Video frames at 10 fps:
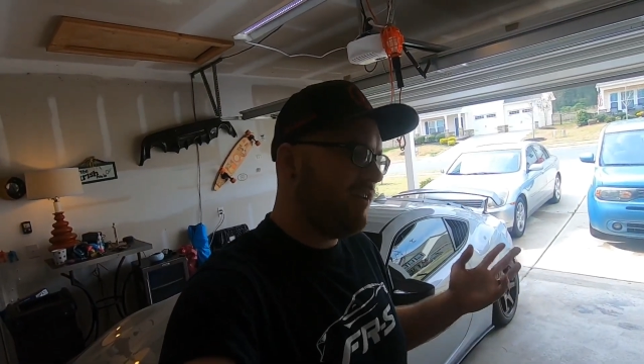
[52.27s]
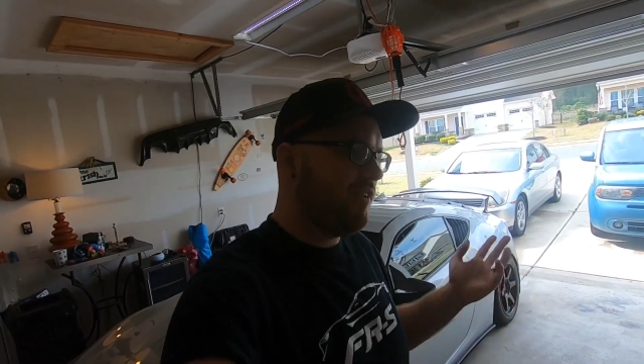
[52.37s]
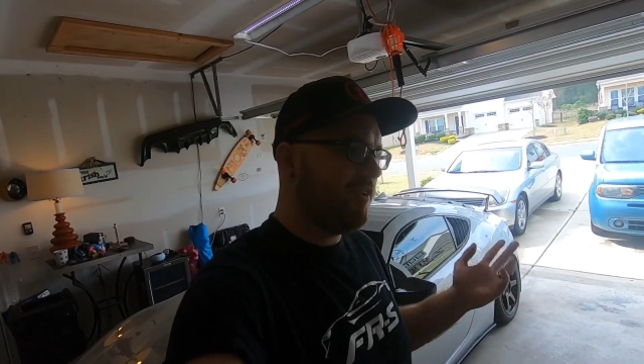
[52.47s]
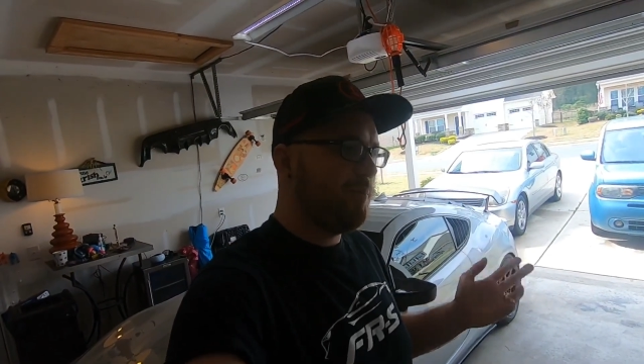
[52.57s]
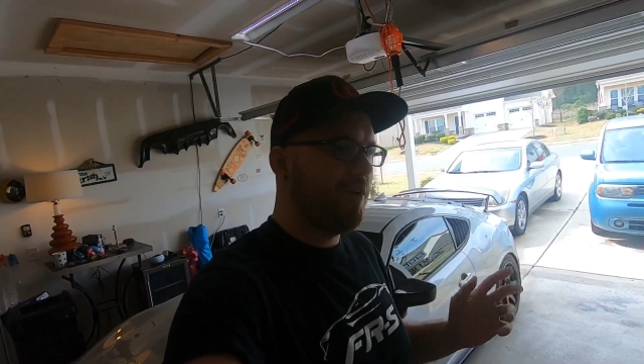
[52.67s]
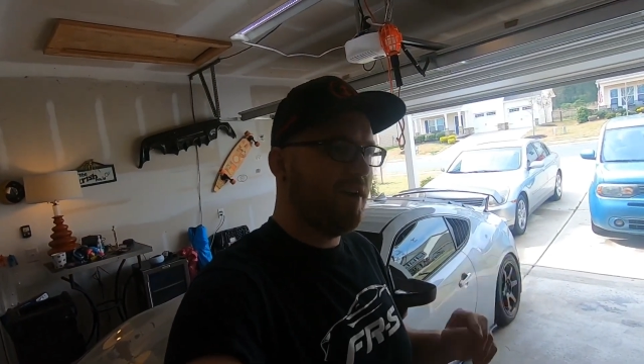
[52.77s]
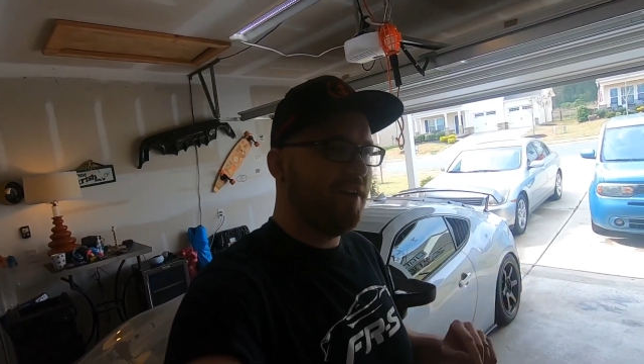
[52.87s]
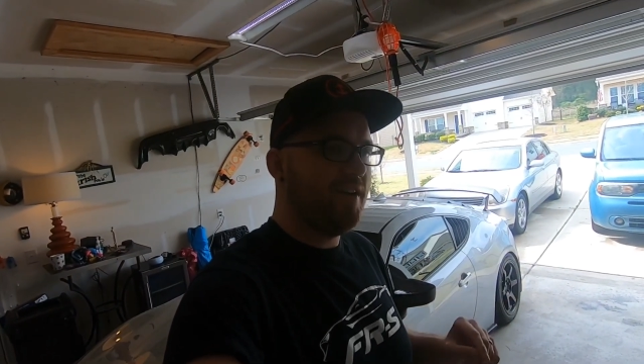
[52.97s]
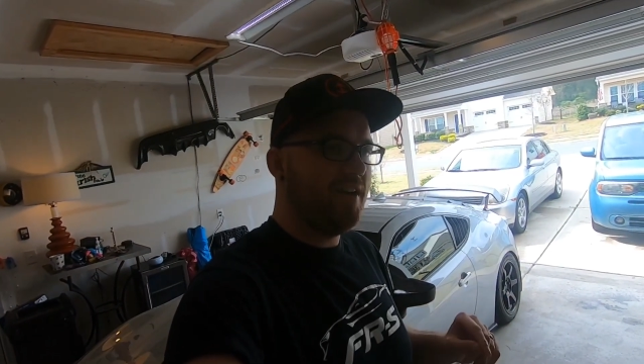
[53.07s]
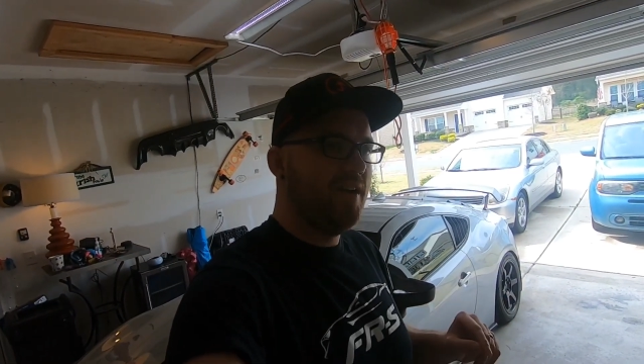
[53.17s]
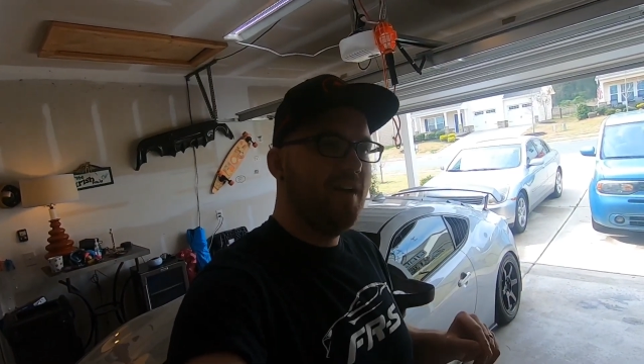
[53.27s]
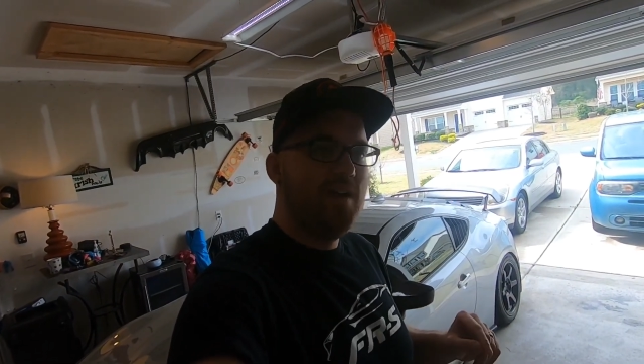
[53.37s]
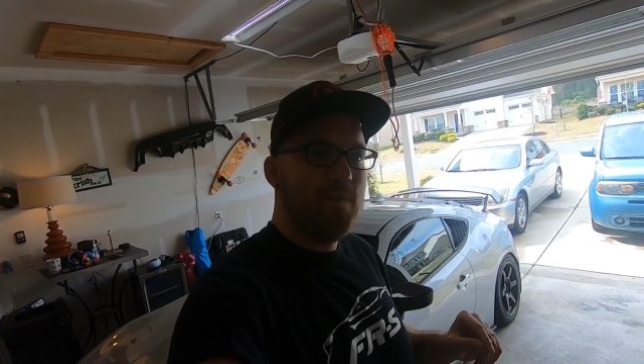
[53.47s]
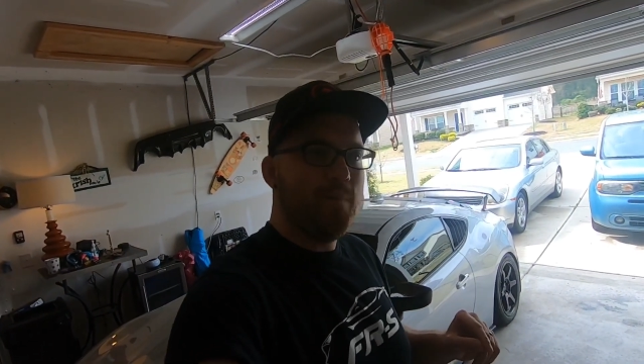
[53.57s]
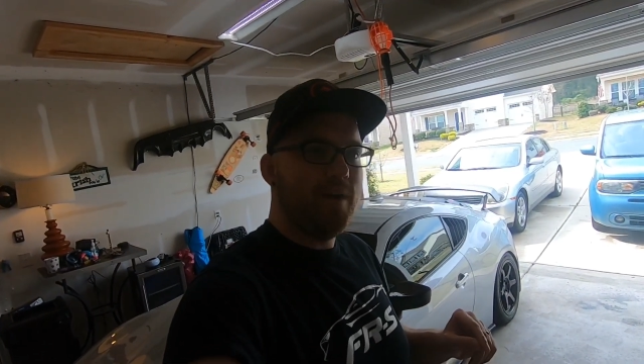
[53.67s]
it's a smart idea.
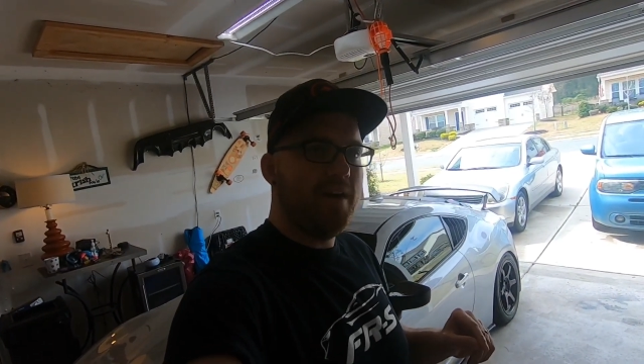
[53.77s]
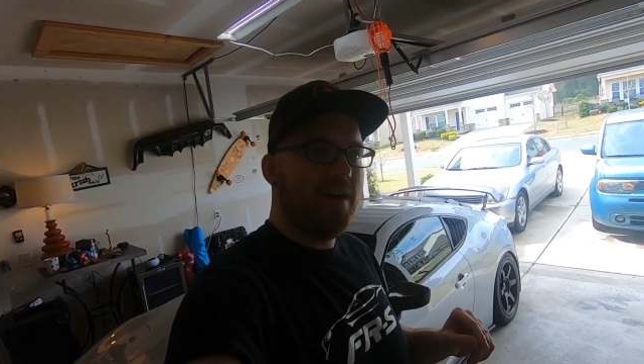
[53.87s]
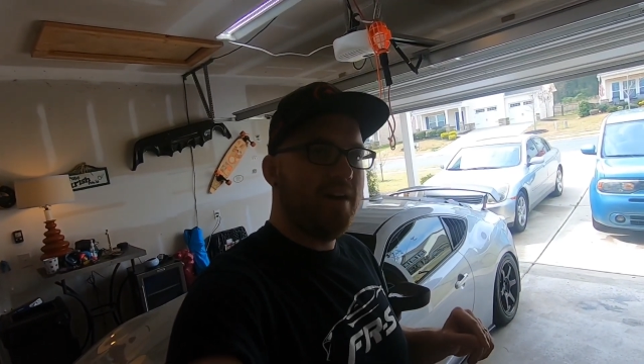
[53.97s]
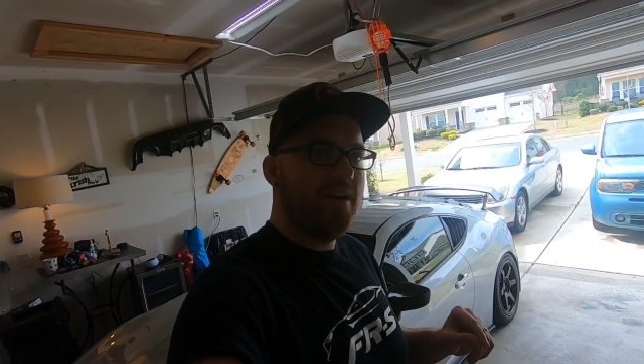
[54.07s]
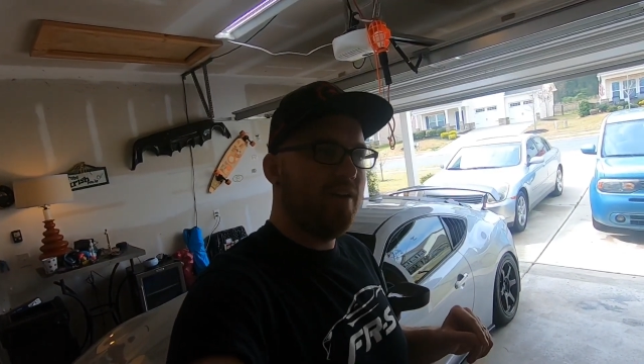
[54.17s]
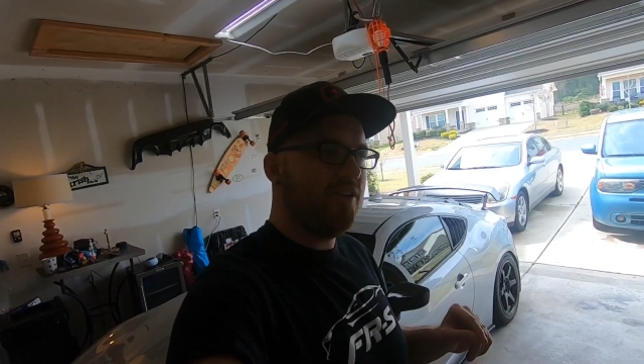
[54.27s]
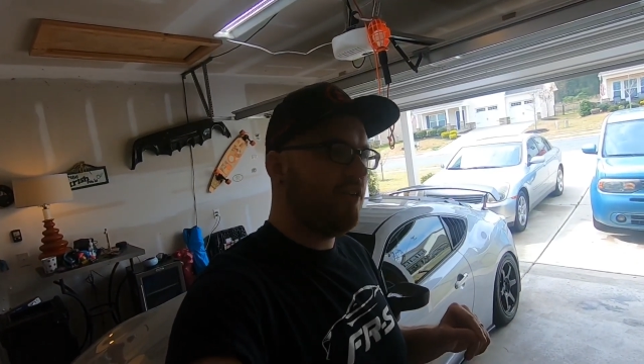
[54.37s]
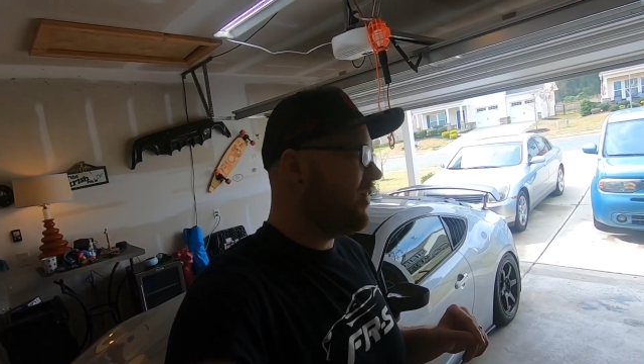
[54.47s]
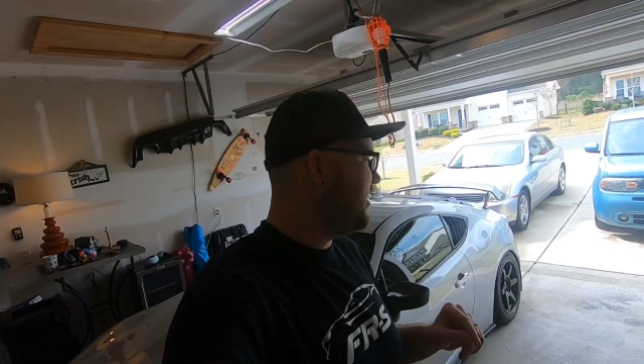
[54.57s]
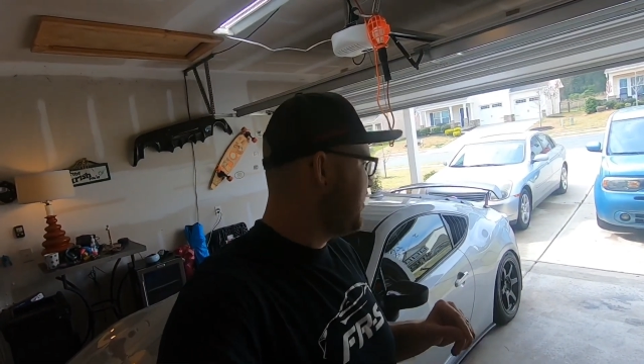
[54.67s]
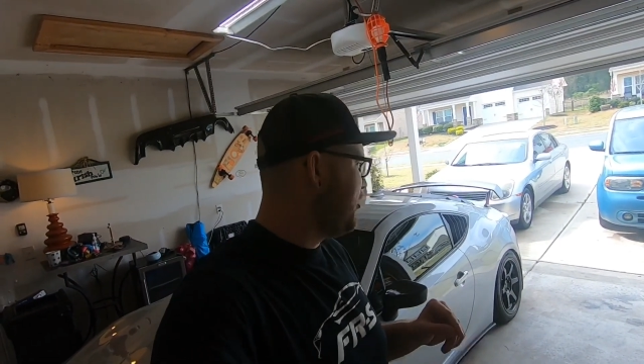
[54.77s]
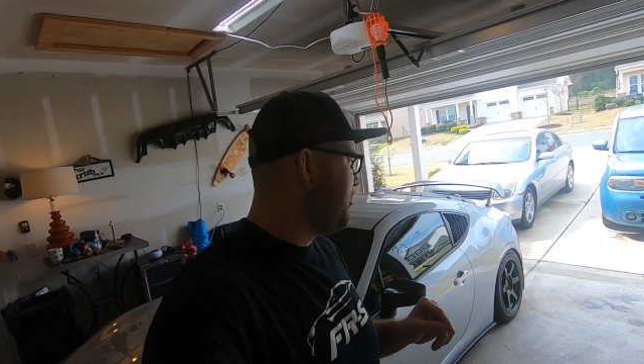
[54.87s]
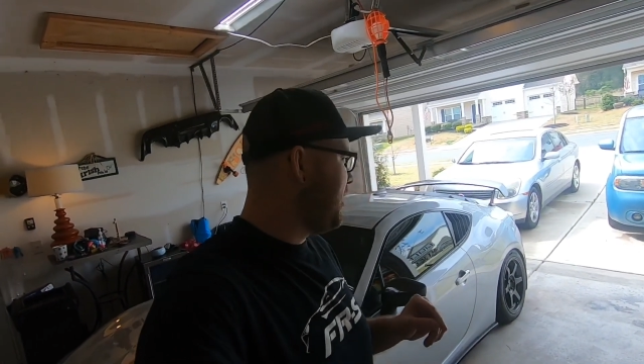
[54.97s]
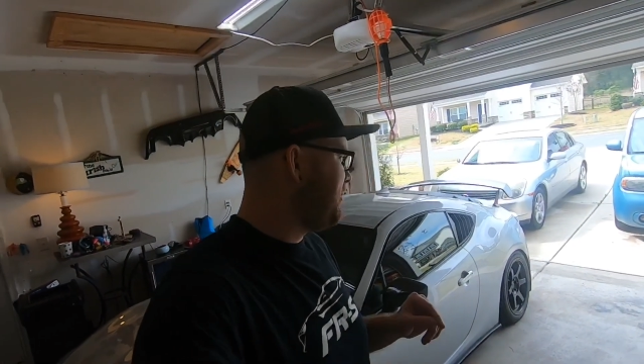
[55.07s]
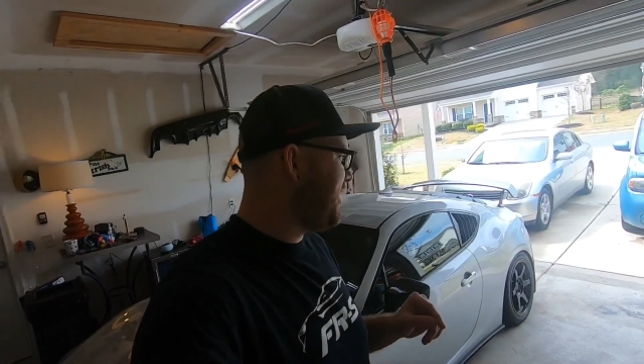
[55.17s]
But, I started getting a little bummed